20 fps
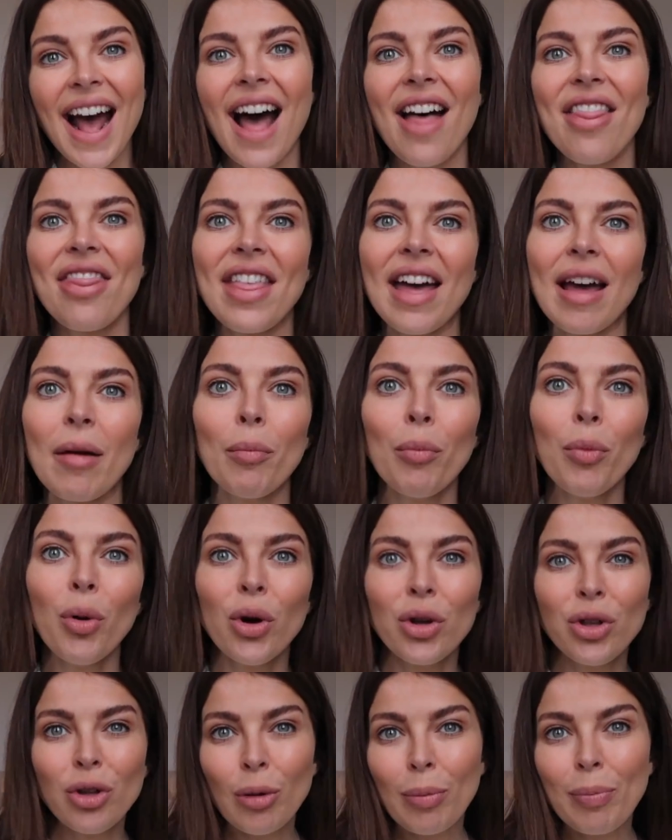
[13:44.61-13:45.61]
and then
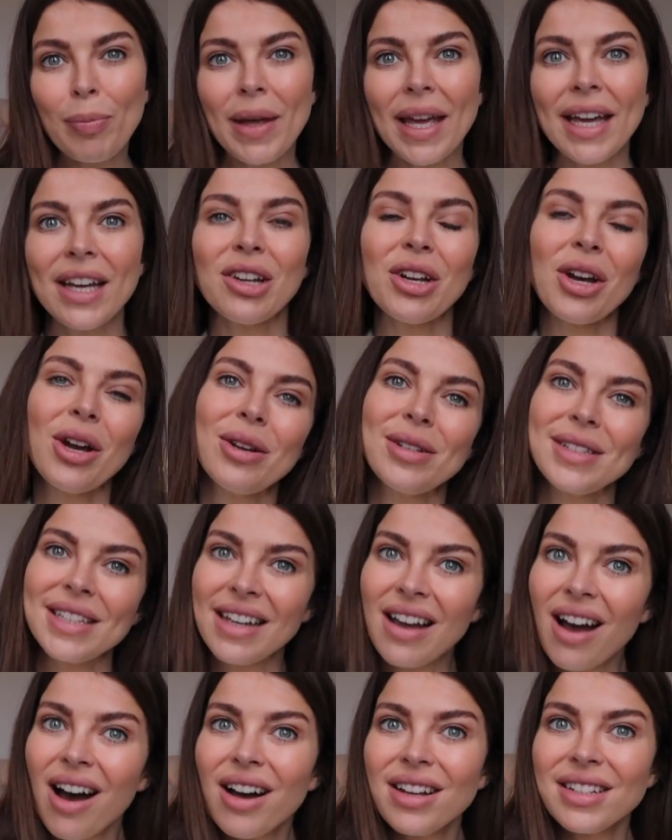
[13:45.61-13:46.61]
put your big cozy
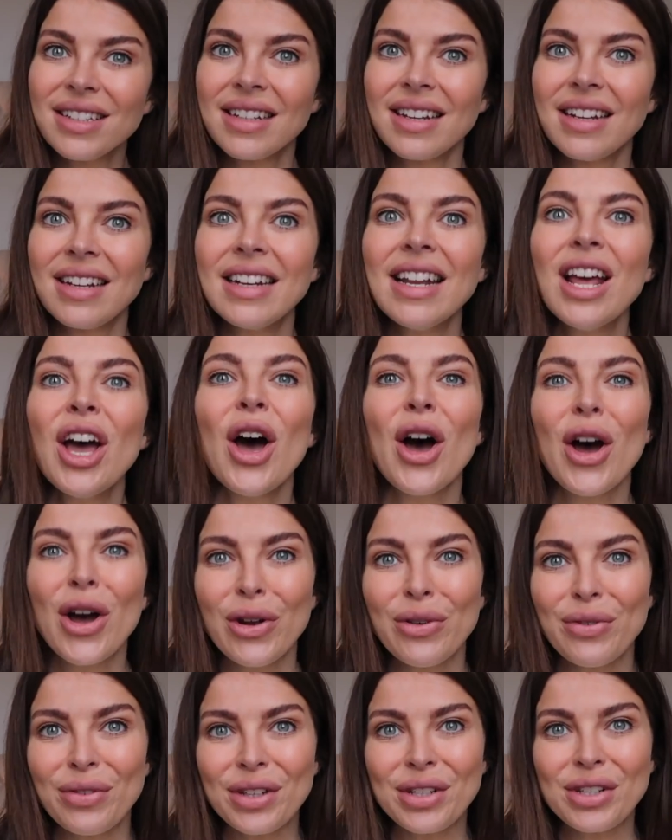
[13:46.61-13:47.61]
cardigan
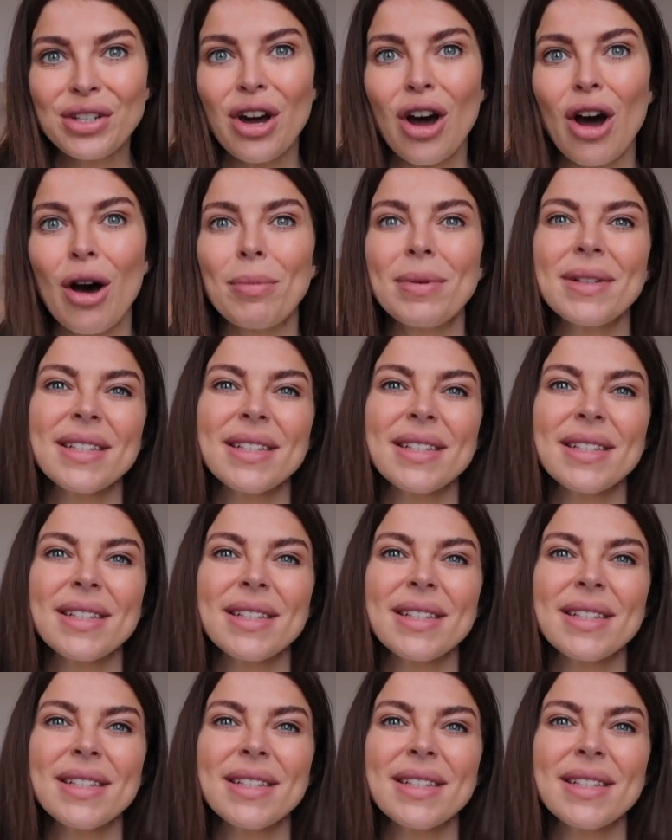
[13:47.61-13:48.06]
over the top.